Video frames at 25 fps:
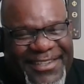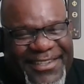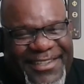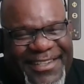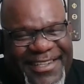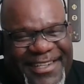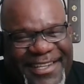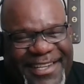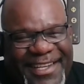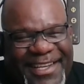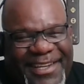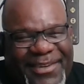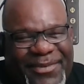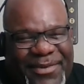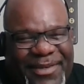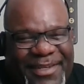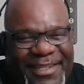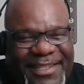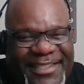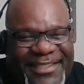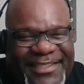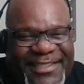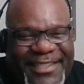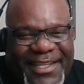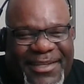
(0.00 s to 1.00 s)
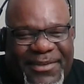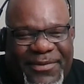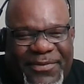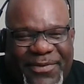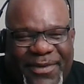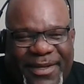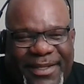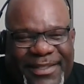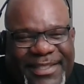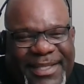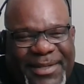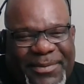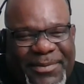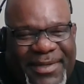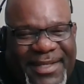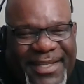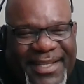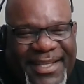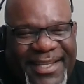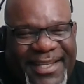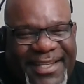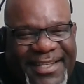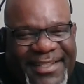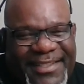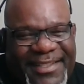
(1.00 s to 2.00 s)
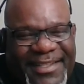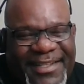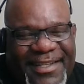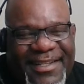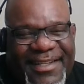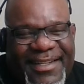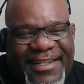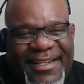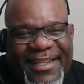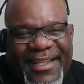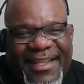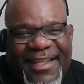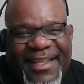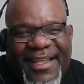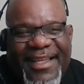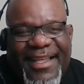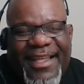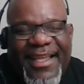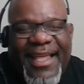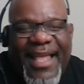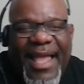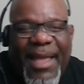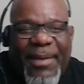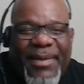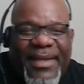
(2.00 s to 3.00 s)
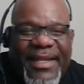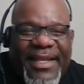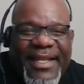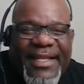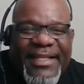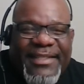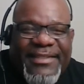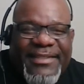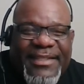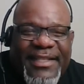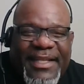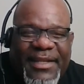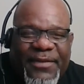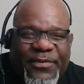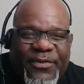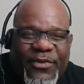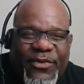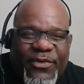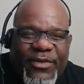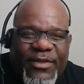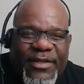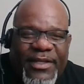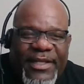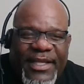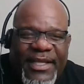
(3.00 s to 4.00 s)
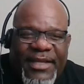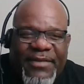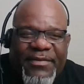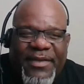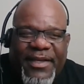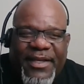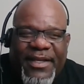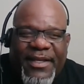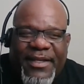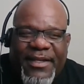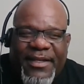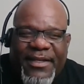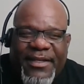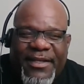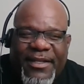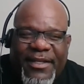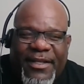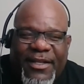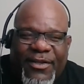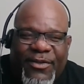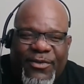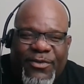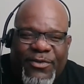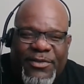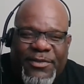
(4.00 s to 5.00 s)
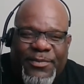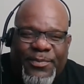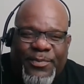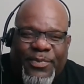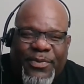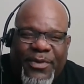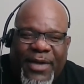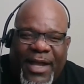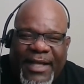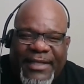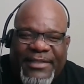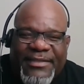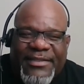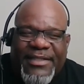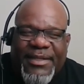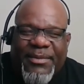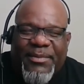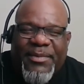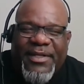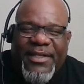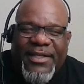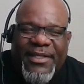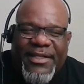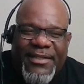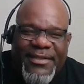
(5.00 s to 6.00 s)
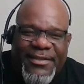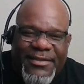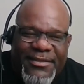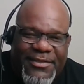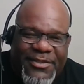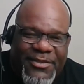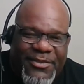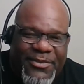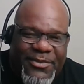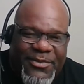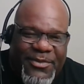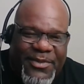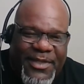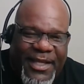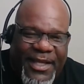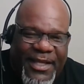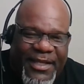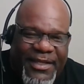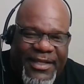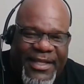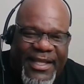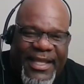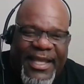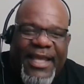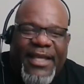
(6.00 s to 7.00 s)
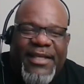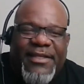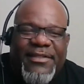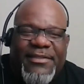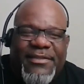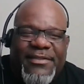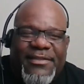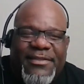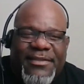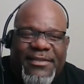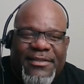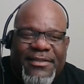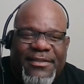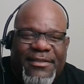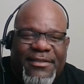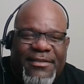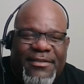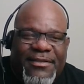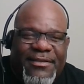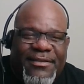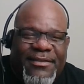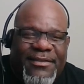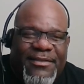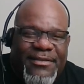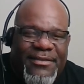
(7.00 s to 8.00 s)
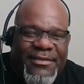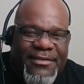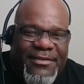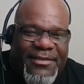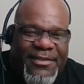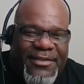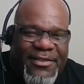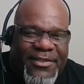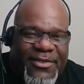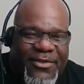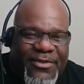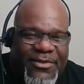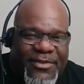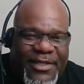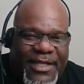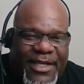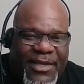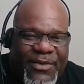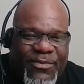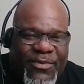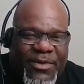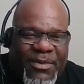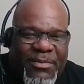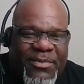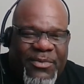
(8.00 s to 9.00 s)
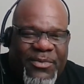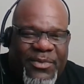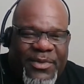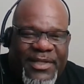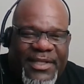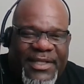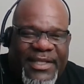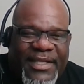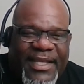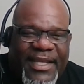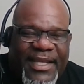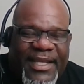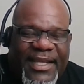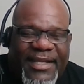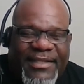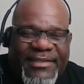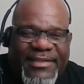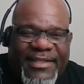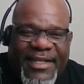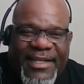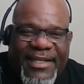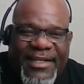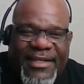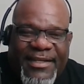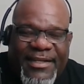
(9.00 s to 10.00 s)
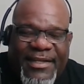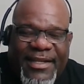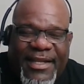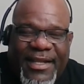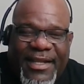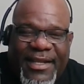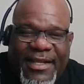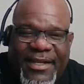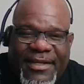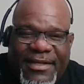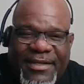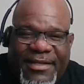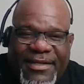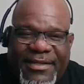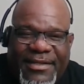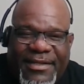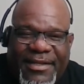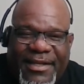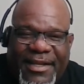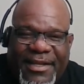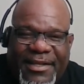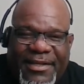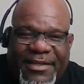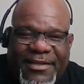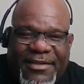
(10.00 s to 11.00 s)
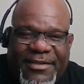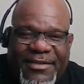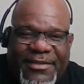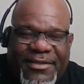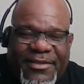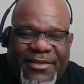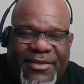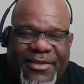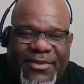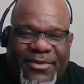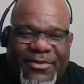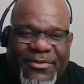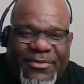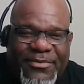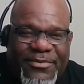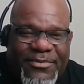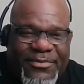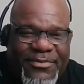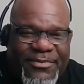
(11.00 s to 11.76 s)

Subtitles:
You can't really say fuck them kids. I mean, listen, if you live in close proximity to that ex, that woman with the kids, and you